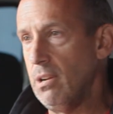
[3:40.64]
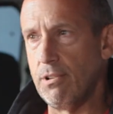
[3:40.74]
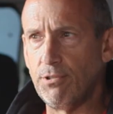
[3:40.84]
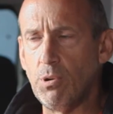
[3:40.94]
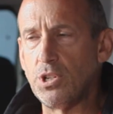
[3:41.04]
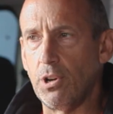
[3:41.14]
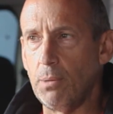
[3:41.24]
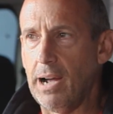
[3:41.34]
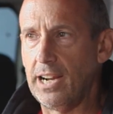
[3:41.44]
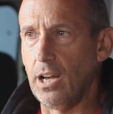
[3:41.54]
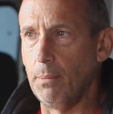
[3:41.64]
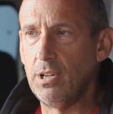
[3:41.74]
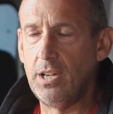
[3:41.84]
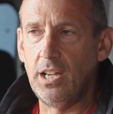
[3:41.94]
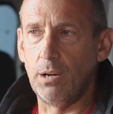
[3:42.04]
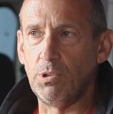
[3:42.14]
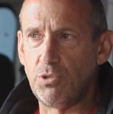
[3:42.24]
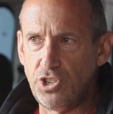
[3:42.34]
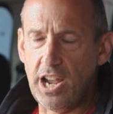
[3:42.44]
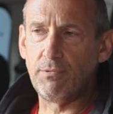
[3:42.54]
We've always got a backup, and we'll
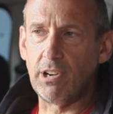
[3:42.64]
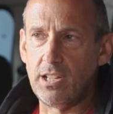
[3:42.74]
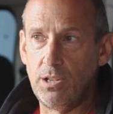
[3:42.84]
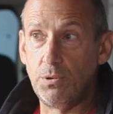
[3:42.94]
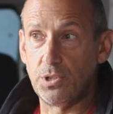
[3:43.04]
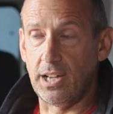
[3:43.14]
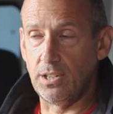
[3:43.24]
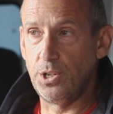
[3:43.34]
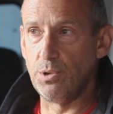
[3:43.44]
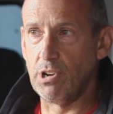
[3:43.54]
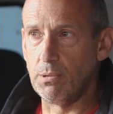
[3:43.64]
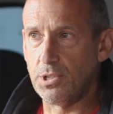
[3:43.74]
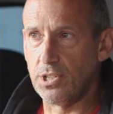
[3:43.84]
generally use that 2 rope